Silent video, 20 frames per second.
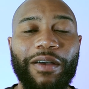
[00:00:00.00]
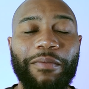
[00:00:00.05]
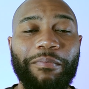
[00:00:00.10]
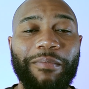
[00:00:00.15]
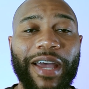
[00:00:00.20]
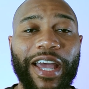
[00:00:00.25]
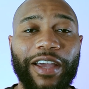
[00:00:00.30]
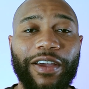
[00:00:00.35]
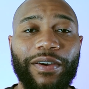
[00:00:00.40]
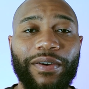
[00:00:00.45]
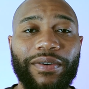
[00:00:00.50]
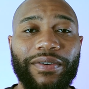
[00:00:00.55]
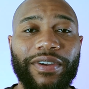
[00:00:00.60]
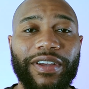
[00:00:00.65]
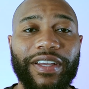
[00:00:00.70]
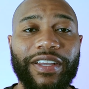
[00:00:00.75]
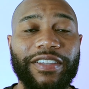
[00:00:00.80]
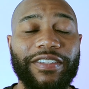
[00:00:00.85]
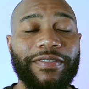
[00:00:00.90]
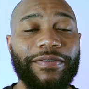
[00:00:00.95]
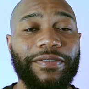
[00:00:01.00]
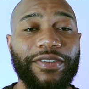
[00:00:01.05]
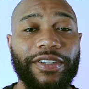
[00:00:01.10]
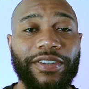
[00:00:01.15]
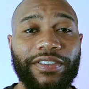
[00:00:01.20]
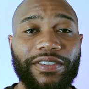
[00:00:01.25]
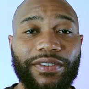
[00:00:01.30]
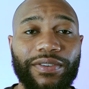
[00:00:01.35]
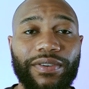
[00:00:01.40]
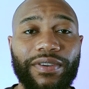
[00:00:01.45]
macOS
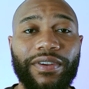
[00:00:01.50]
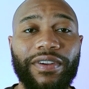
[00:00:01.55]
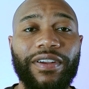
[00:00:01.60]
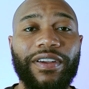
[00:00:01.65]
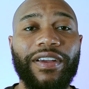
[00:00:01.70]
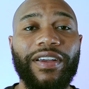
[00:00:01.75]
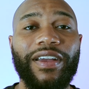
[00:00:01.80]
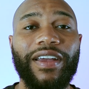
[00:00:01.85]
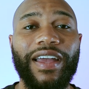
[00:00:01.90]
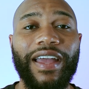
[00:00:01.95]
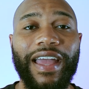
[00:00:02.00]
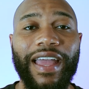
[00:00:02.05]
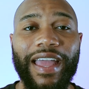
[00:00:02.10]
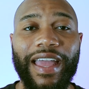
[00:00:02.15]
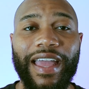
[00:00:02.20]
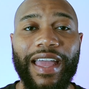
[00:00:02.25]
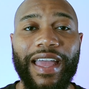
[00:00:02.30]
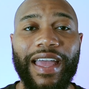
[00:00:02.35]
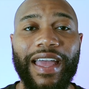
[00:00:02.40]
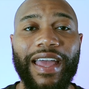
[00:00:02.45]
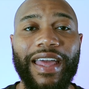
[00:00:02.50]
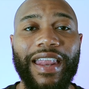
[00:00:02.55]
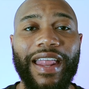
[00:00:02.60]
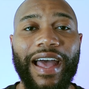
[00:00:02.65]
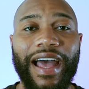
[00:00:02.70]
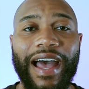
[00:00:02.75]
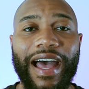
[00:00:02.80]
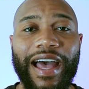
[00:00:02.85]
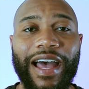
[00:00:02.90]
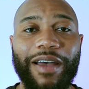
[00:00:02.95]
Ventura, and
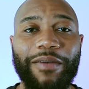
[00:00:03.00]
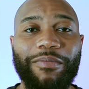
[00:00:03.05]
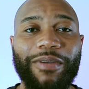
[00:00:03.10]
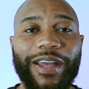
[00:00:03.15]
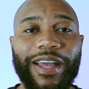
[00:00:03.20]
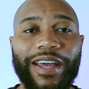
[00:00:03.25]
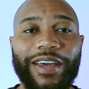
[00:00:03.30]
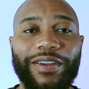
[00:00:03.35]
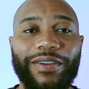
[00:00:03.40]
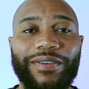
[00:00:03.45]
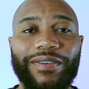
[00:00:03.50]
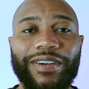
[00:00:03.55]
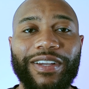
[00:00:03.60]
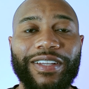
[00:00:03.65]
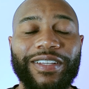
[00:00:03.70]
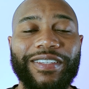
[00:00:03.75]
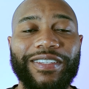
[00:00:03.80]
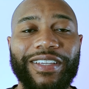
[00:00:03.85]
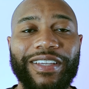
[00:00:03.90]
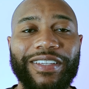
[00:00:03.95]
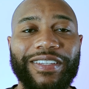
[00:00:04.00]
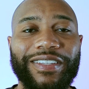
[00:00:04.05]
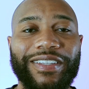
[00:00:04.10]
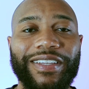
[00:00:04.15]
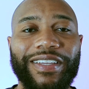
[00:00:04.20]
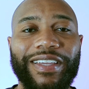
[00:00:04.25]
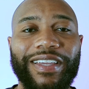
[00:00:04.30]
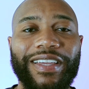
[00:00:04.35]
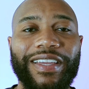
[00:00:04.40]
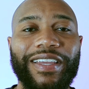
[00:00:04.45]
iPad OS
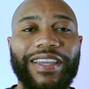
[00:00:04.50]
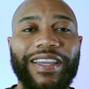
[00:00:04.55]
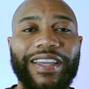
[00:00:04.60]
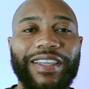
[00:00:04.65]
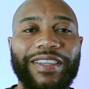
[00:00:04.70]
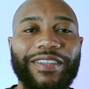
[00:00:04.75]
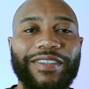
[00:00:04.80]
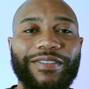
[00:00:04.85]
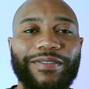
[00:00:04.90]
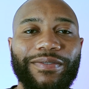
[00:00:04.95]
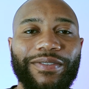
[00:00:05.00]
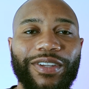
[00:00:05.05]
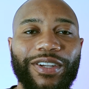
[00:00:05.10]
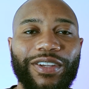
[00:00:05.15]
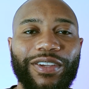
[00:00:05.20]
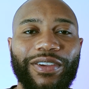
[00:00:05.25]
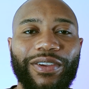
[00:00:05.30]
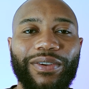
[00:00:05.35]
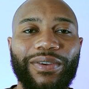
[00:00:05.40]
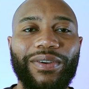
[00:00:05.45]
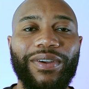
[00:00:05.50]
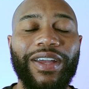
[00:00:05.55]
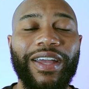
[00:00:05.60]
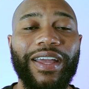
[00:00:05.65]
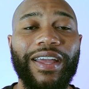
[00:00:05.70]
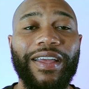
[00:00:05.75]
16 in this video.